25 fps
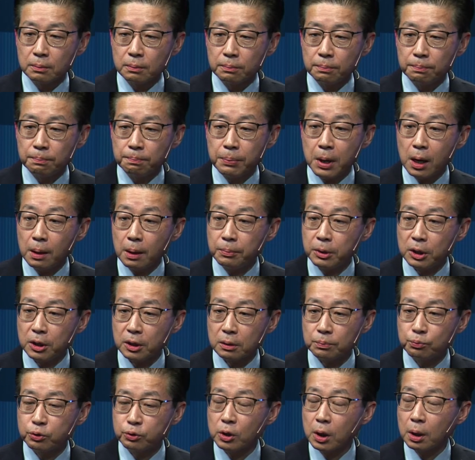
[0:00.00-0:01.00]
public,
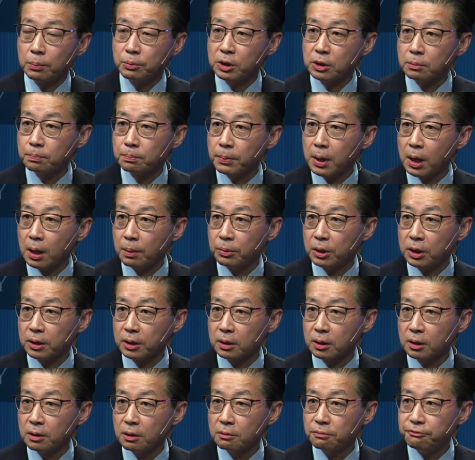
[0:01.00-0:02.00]
prominent public
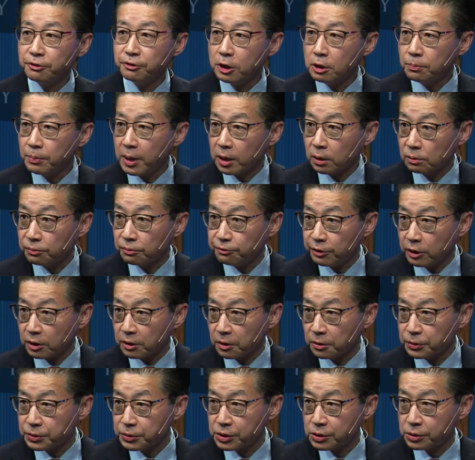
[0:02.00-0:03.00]
female
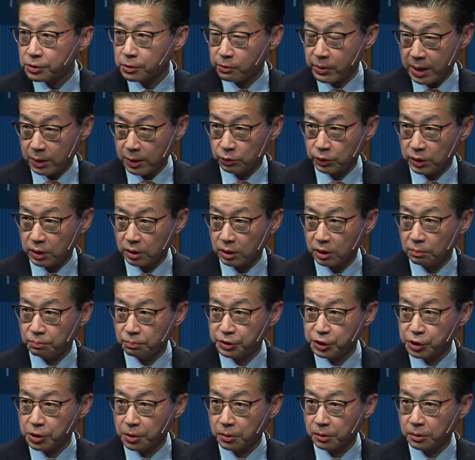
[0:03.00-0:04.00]
figures surrounding Kim
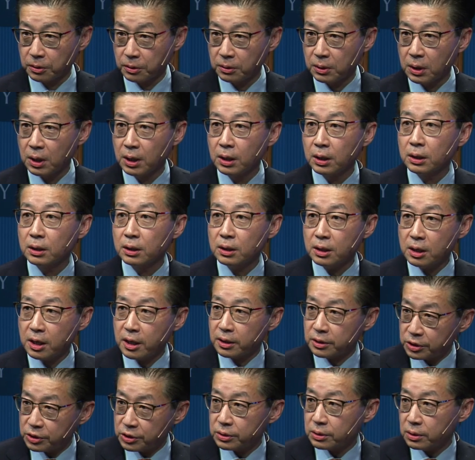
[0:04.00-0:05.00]
Jong-un,
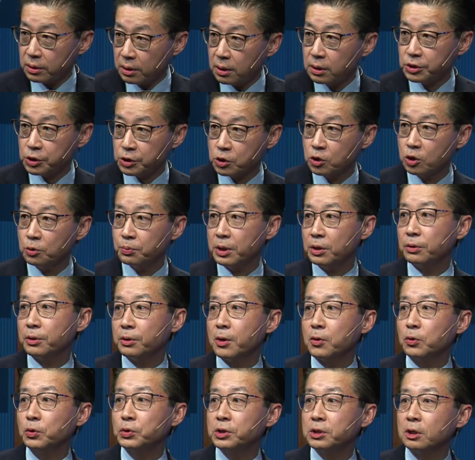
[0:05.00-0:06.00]
yes, it's to be
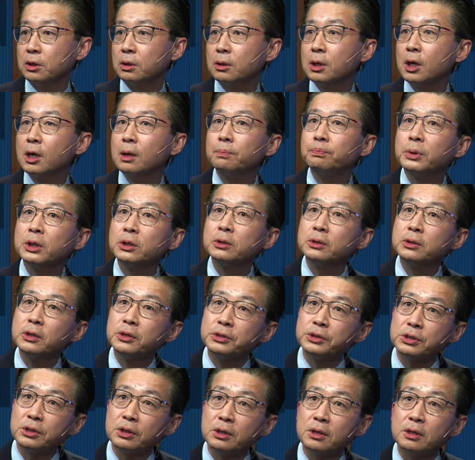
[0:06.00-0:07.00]
noted, but
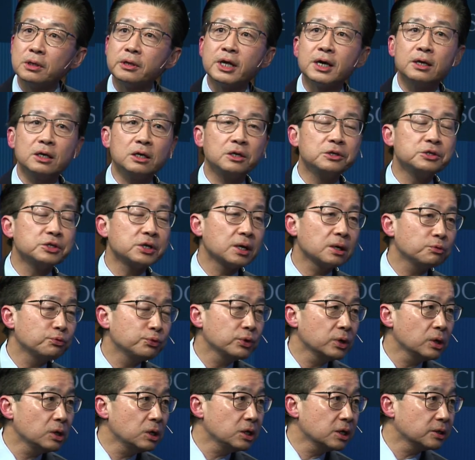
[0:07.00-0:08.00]
does that, is that
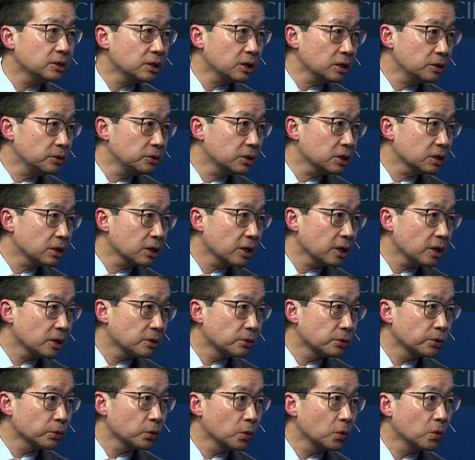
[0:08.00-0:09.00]
really an
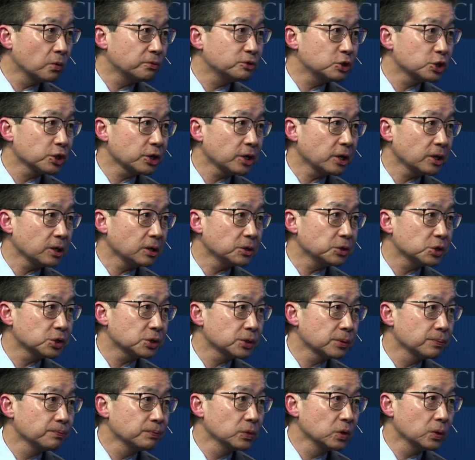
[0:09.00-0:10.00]
indicator of change,
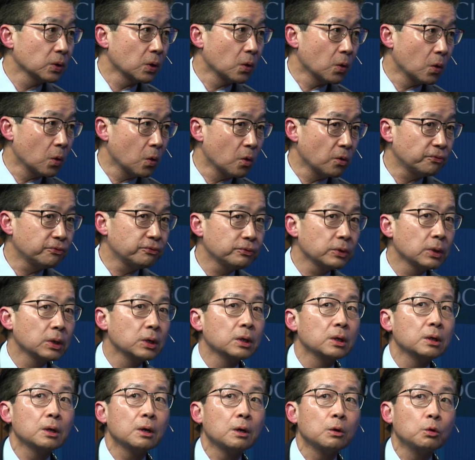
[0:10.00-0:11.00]
of
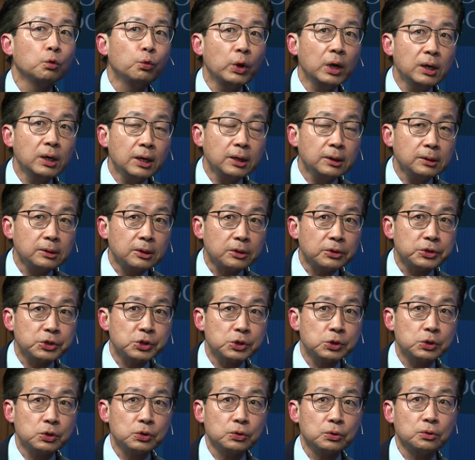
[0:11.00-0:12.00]
a willingness
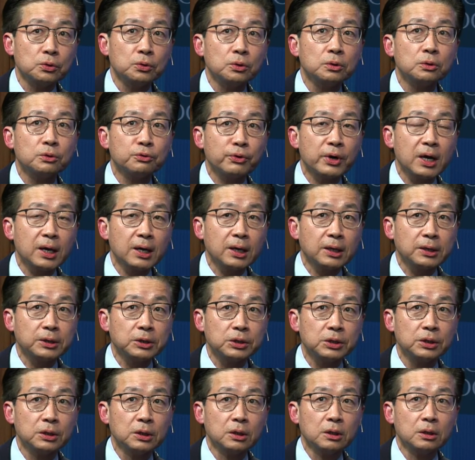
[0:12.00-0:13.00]
to grant
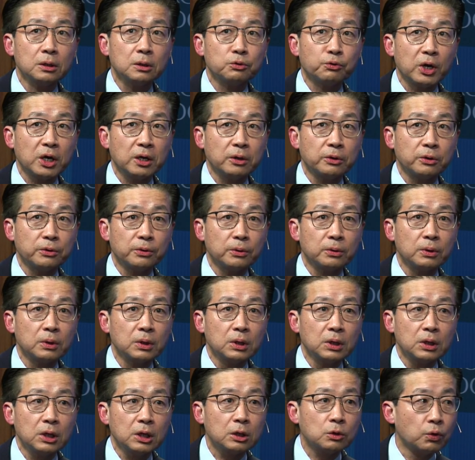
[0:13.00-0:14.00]
greater
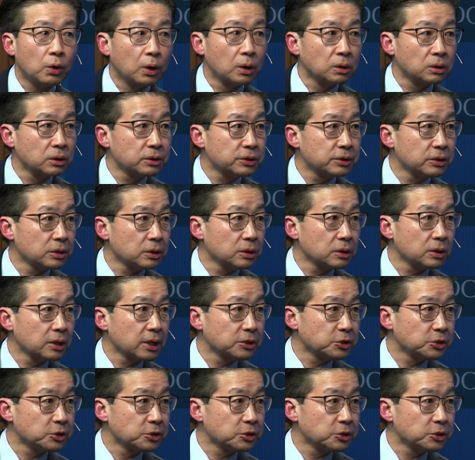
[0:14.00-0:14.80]
equality and